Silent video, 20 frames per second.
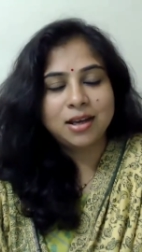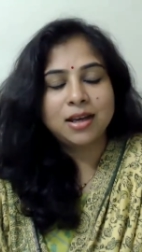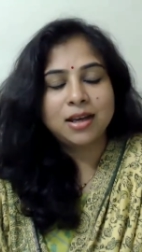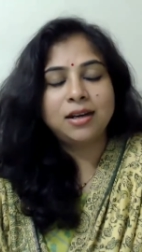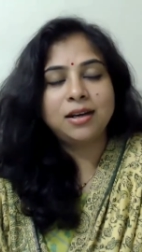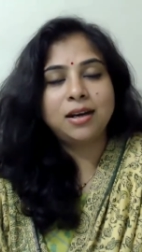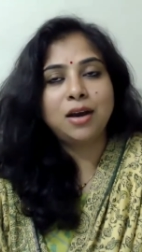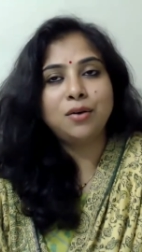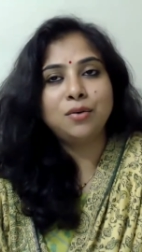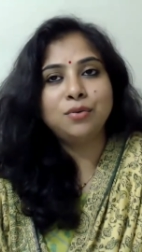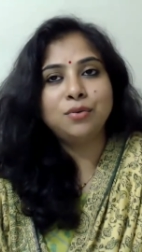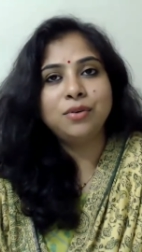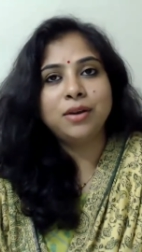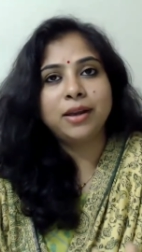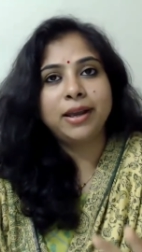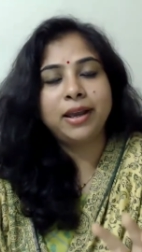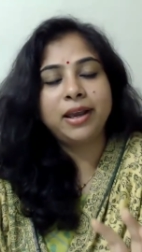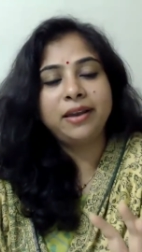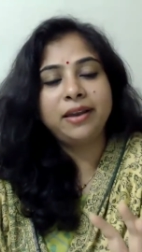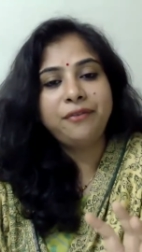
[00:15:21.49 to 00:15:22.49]
Now,
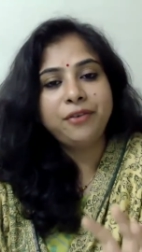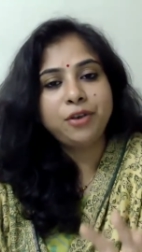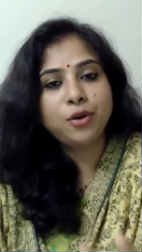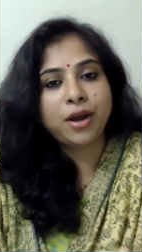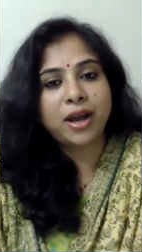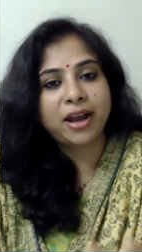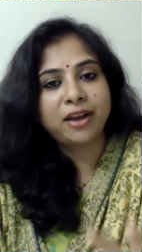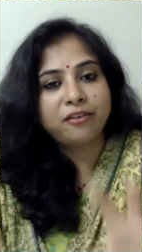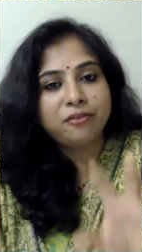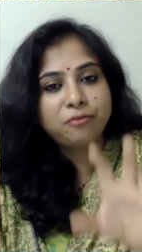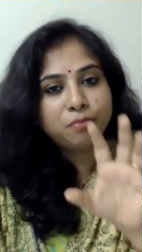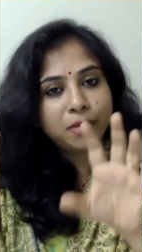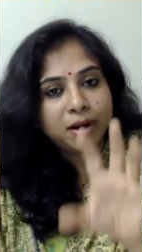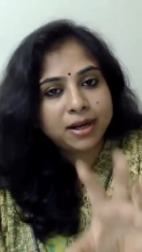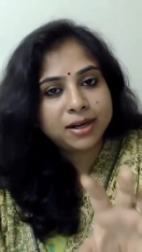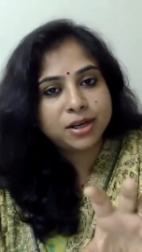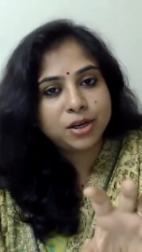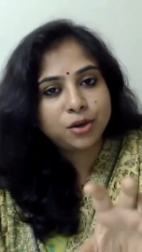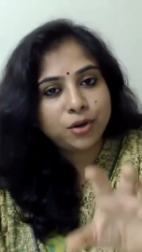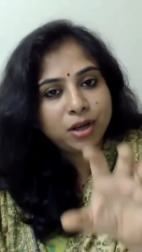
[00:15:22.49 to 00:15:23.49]
if you have
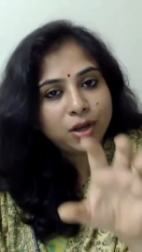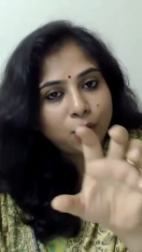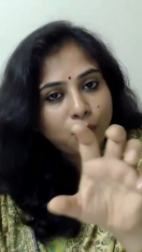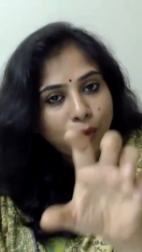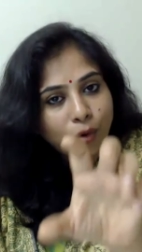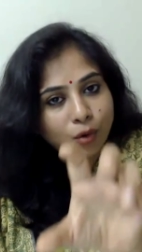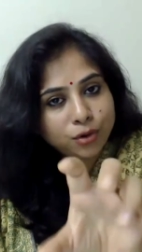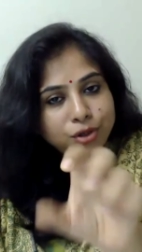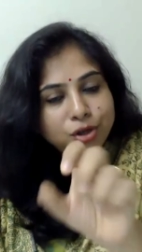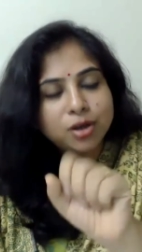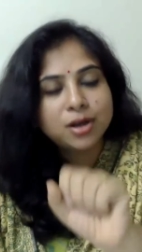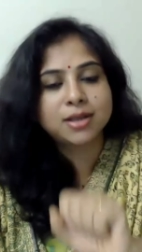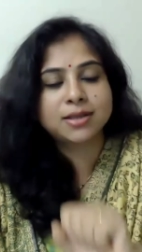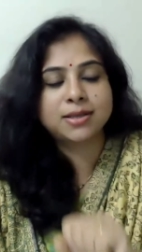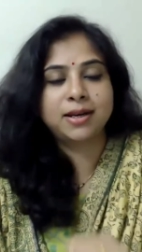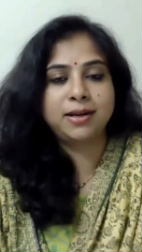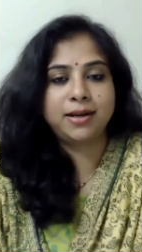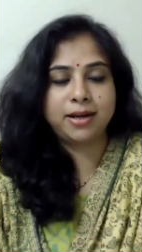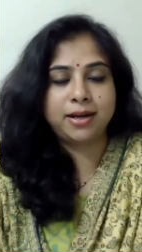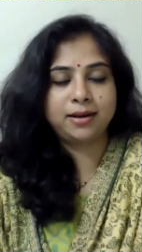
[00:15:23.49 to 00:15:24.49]
Mercury on your
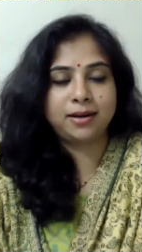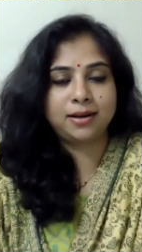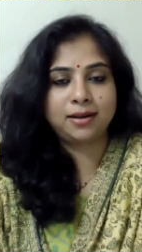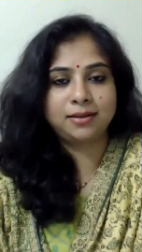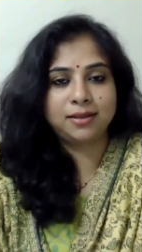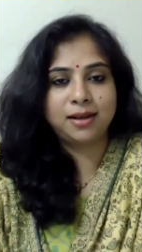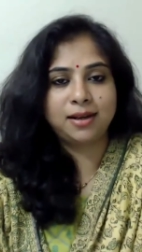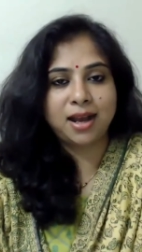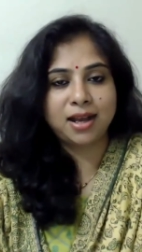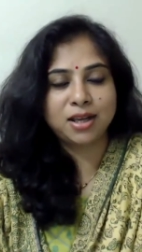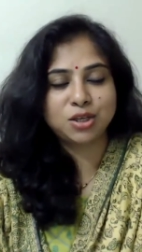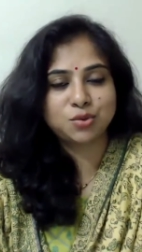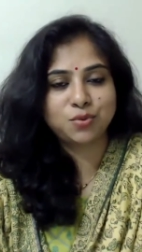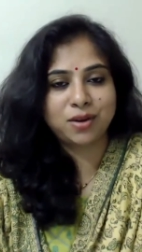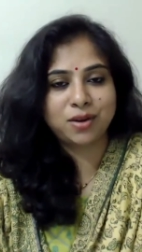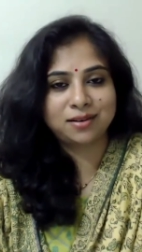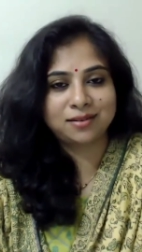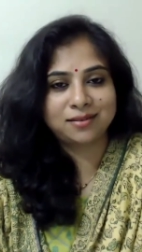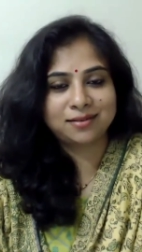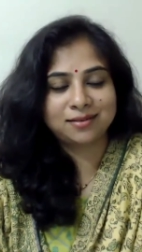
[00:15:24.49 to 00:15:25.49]
ascendant, the last
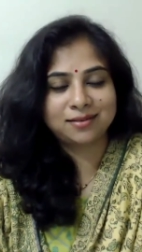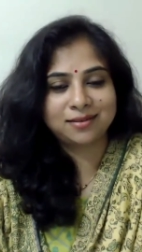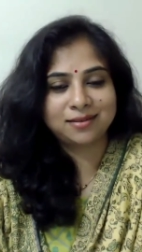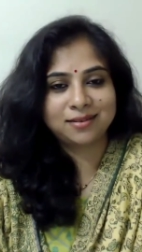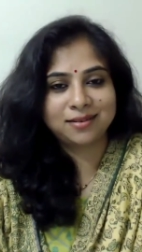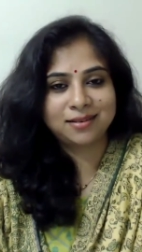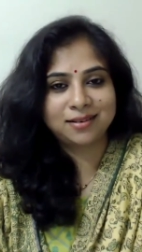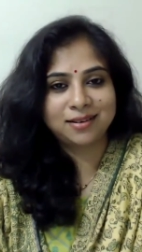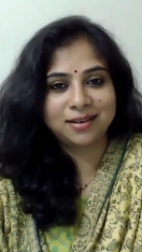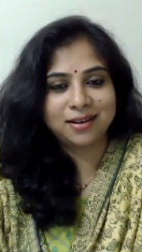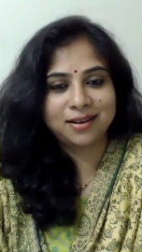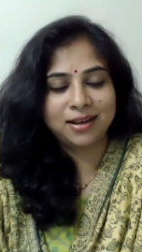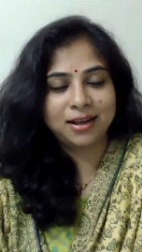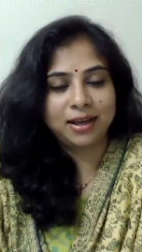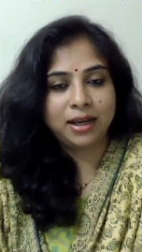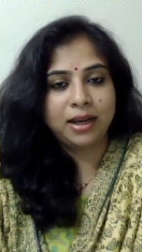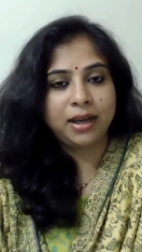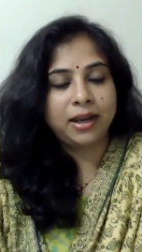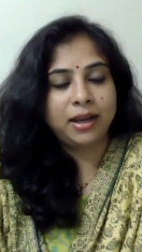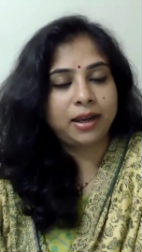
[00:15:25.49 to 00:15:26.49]
one,
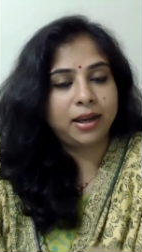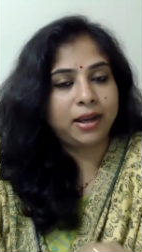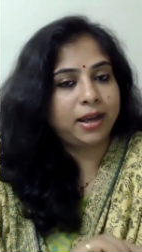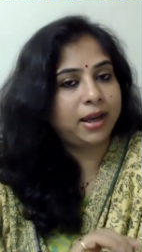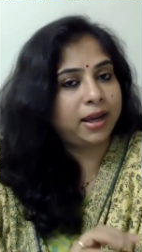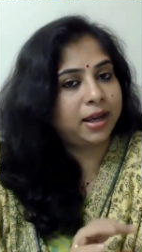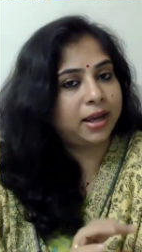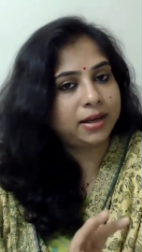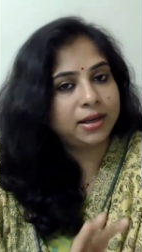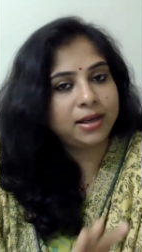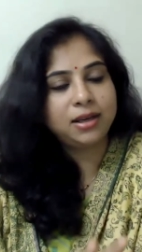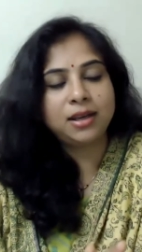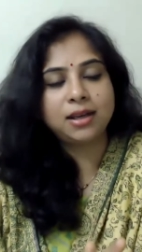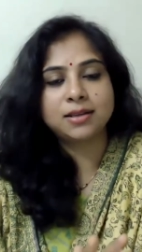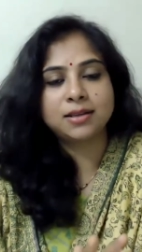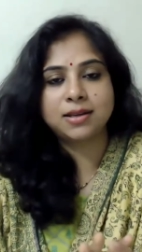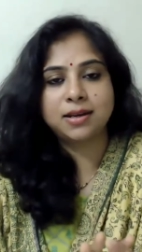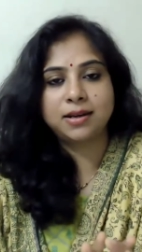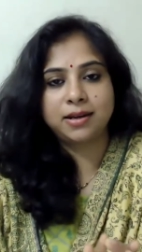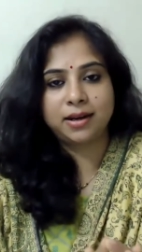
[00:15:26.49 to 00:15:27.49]
Any
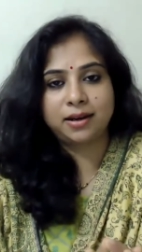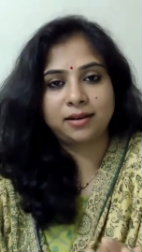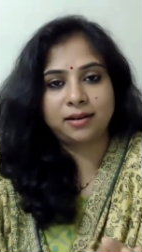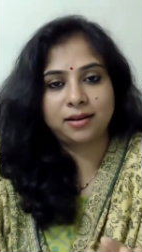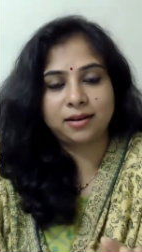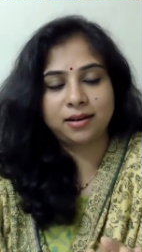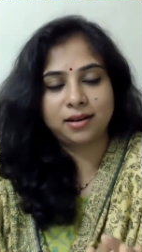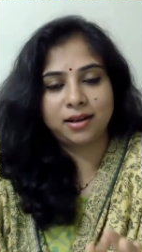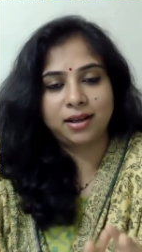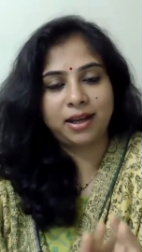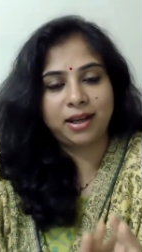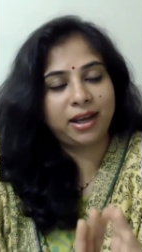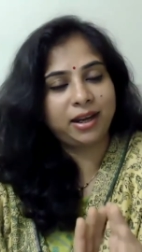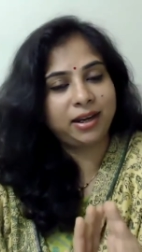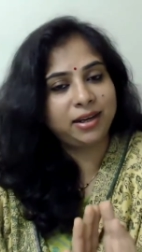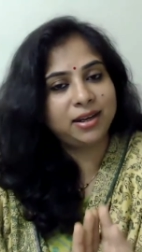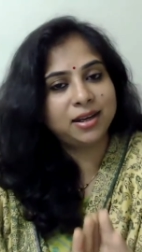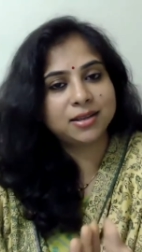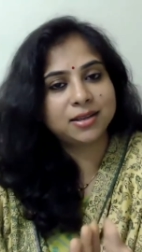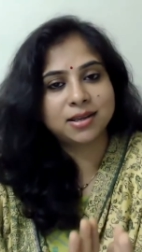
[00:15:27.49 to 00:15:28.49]
ascendant
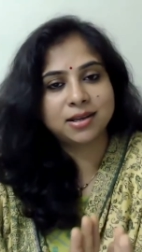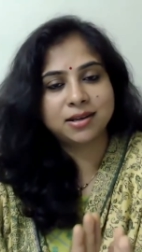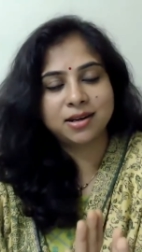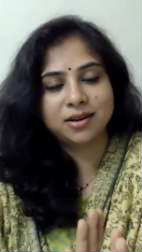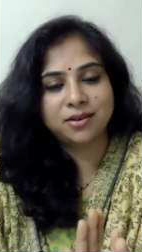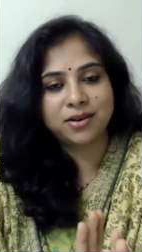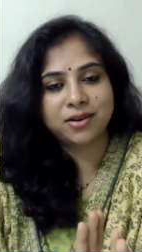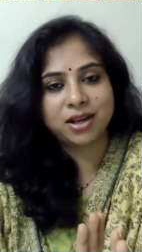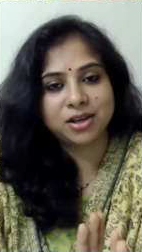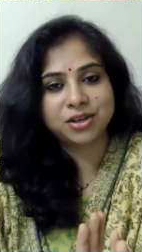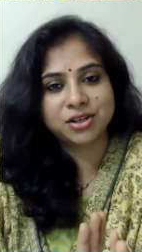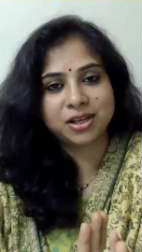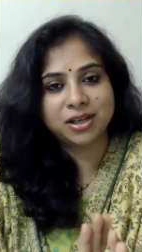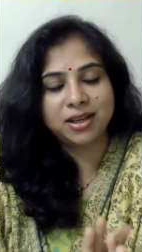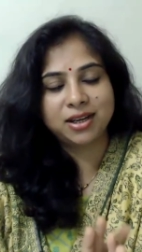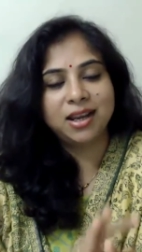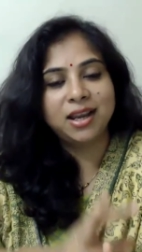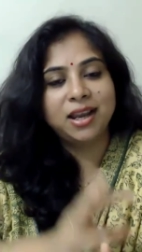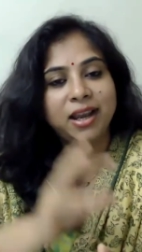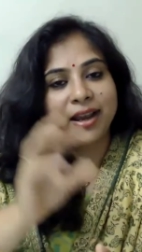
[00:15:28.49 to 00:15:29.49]
Rashi,
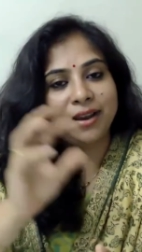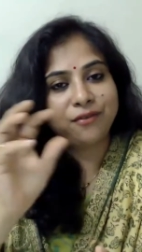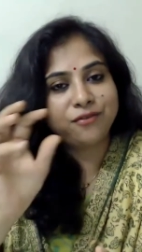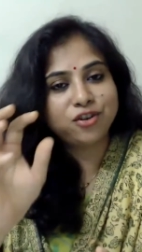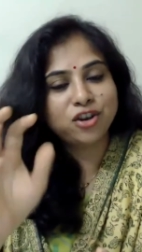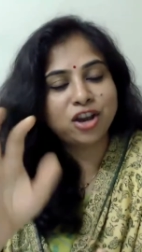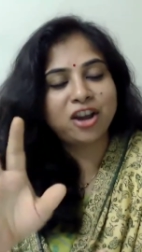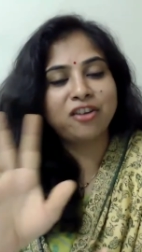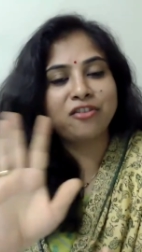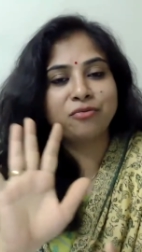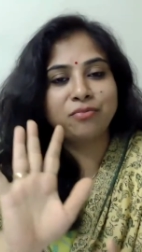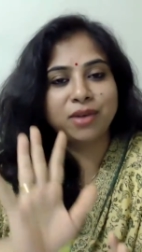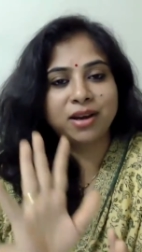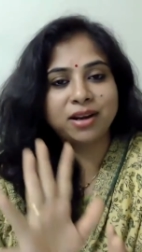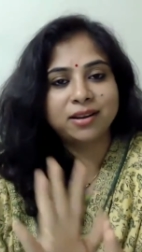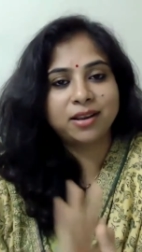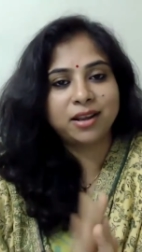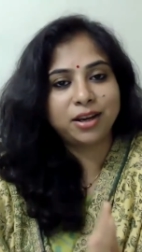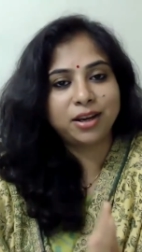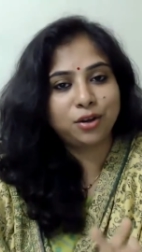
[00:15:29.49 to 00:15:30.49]
if you have
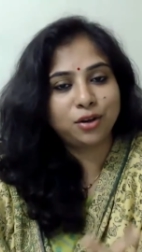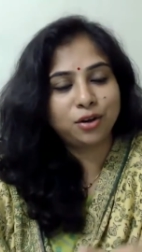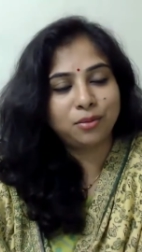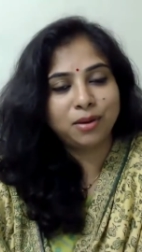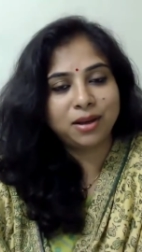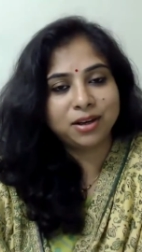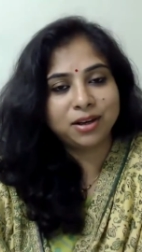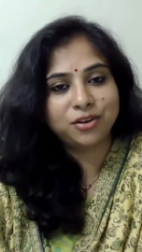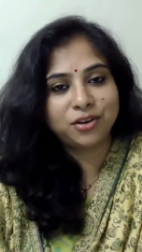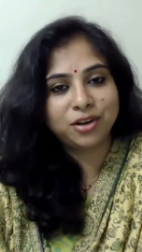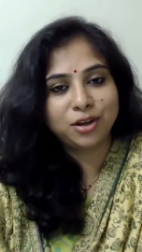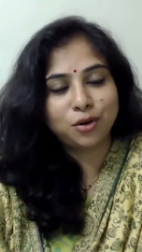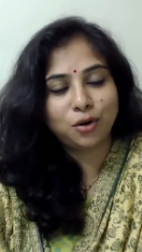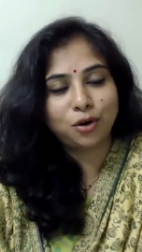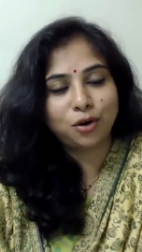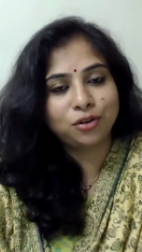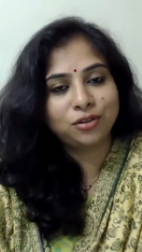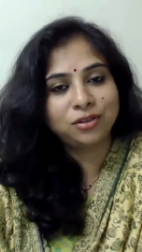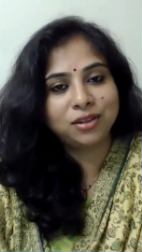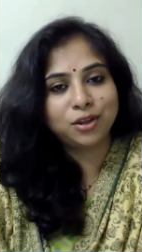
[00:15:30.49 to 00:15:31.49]
Mercury
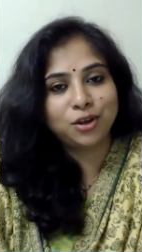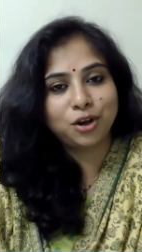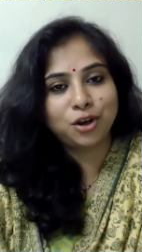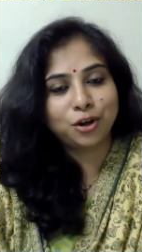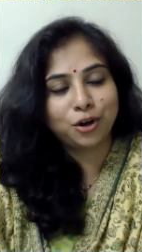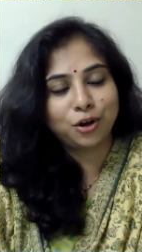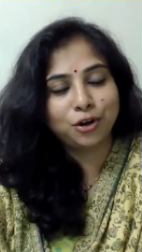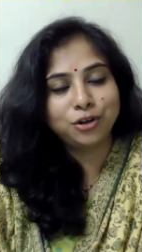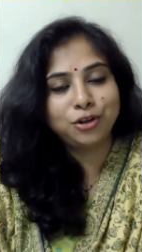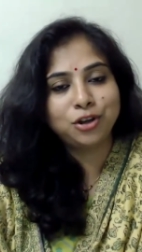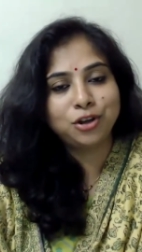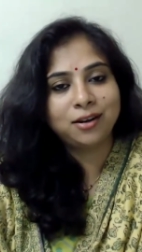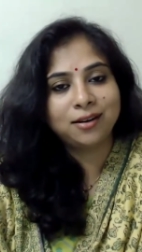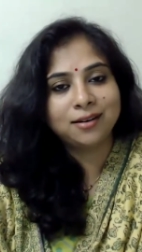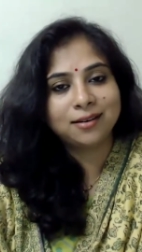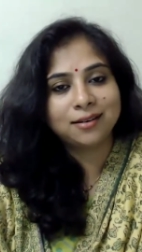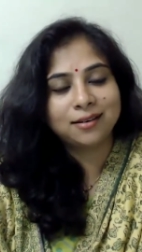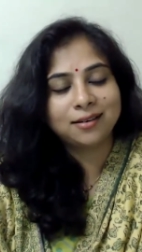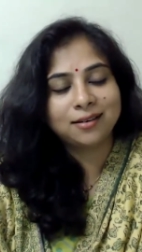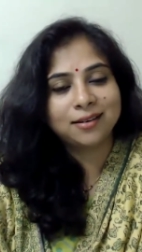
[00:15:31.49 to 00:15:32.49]
on
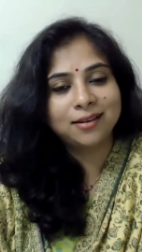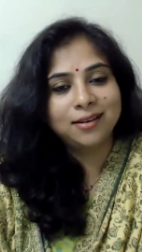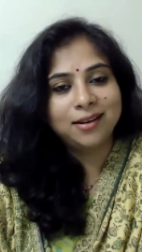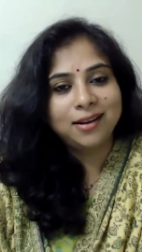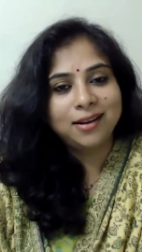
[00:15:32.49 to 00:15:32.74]
your